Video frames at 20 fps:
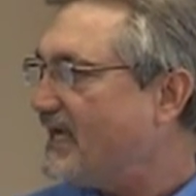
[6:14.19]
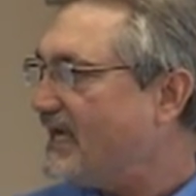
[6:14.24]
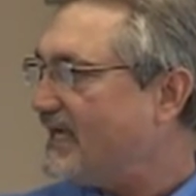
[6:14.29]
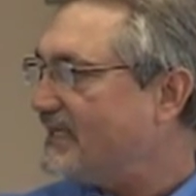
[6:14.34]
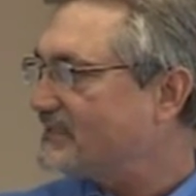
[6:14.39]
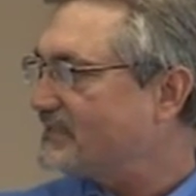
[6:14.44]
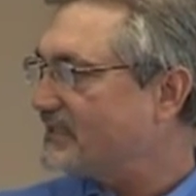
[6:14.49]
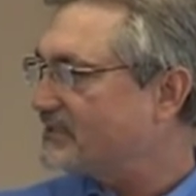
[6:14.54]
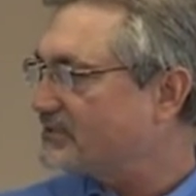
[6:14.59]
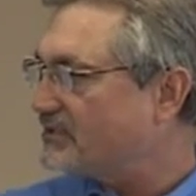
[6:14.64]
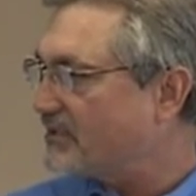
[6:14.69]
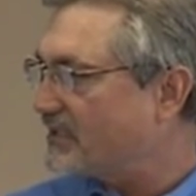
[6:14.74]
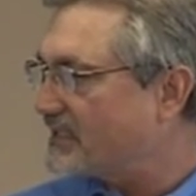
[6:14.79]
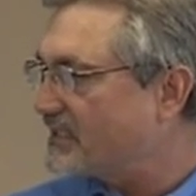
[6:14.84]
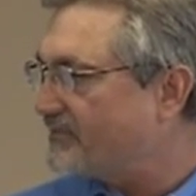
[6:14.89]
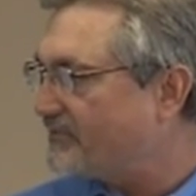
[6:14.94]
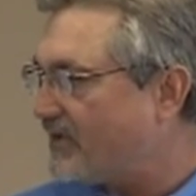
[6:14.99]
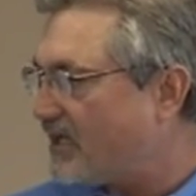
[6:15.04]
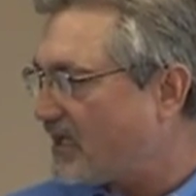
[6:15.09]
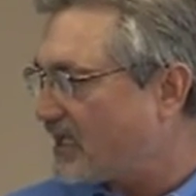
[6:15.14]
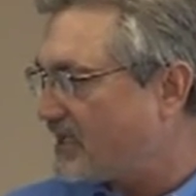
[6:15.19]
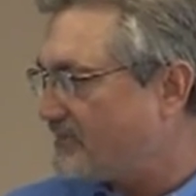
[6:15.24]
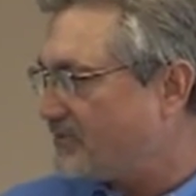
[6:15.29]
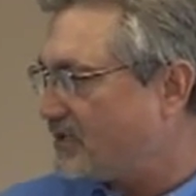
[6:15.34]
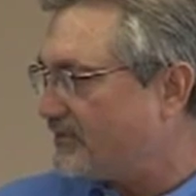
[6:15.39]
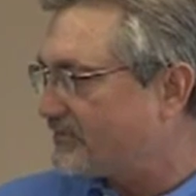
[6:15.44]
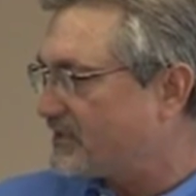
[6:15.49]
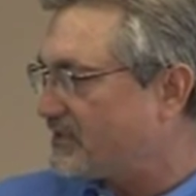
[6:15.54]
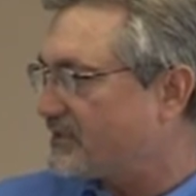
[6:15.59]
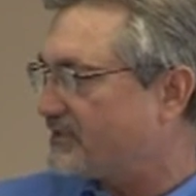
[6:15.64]
He says, during the fall, I
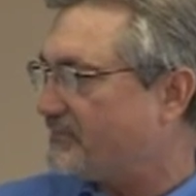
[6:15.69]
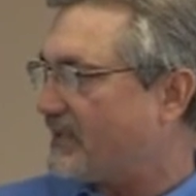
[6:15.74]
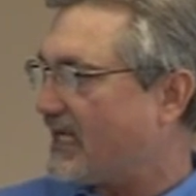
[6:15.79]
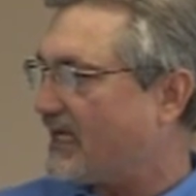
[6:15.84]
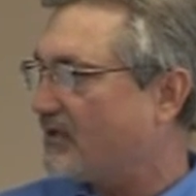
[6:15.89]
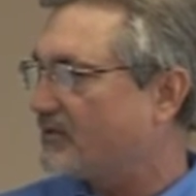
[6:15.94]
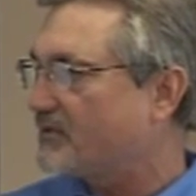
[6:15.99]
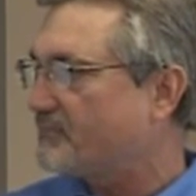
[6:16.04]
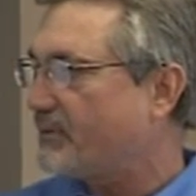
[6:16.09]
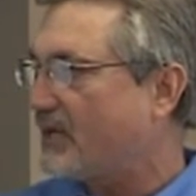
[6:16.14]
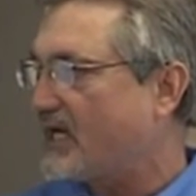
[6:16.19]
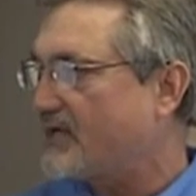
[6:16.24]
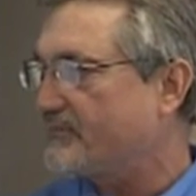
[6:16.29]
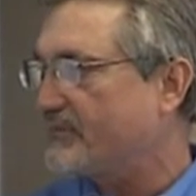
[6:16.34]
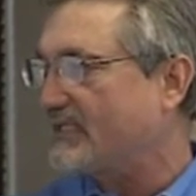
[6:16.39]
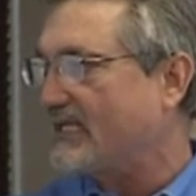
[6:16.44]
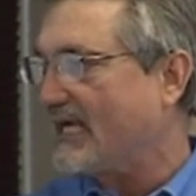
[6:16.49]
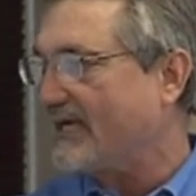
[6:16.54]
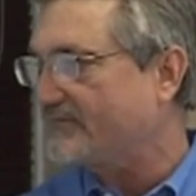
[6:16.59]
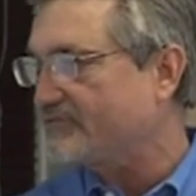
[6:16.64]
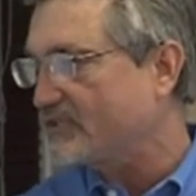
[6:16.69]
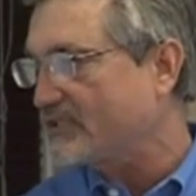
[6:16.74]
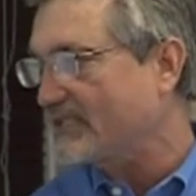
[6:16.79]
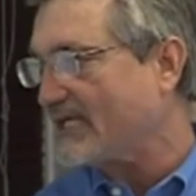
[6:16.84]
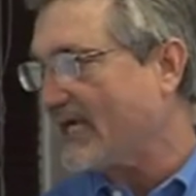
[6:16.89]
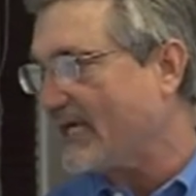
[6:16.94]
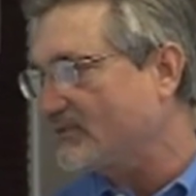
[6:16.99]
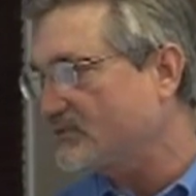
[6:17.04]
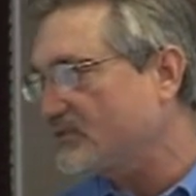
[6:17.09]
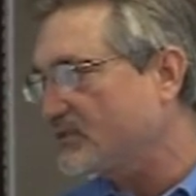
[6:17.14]
moved into my own apartment after a
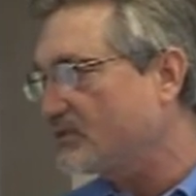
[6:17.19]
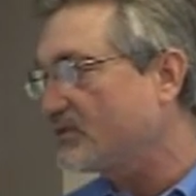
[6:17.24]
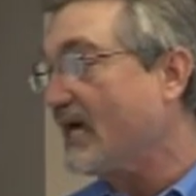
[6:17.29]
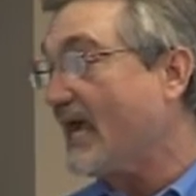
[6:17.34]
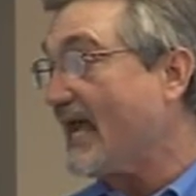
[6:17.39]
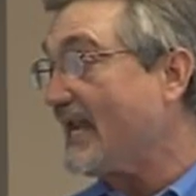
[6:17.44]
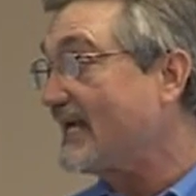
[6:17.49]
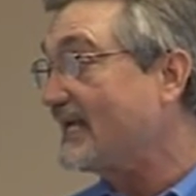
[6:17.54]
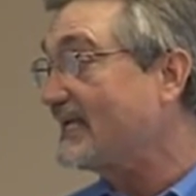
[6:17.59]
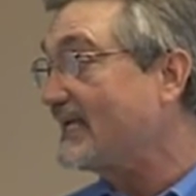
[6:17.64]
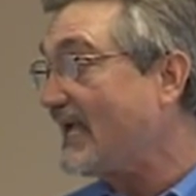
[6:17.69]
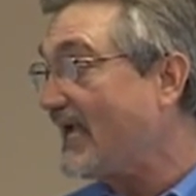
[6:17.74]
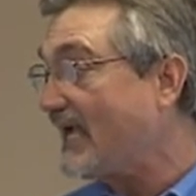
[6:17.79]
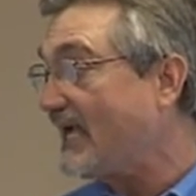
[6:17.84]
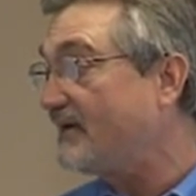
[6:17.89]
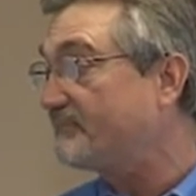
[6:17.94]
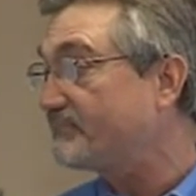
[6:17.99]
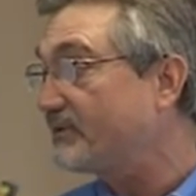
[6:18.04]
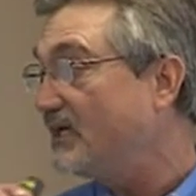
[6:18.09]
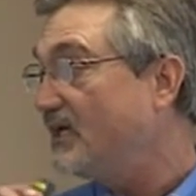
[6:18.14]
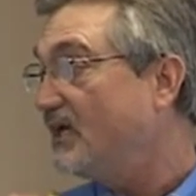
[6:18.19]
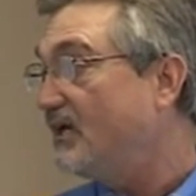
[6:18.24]
counselor at a camp